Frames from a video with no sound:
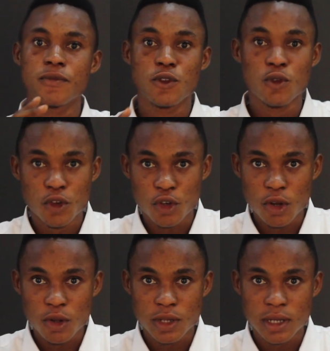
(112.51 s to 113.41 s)

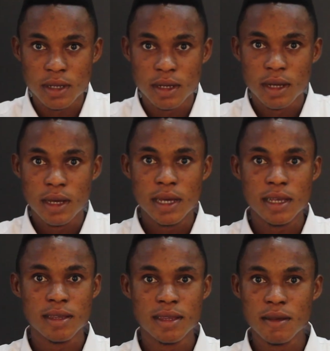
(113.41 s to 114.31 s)
sociology
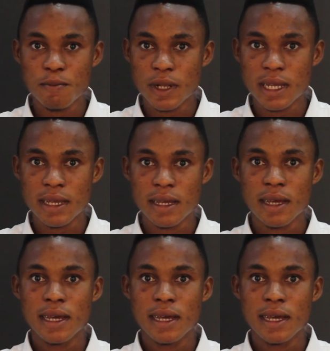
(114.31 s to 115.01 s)
is simply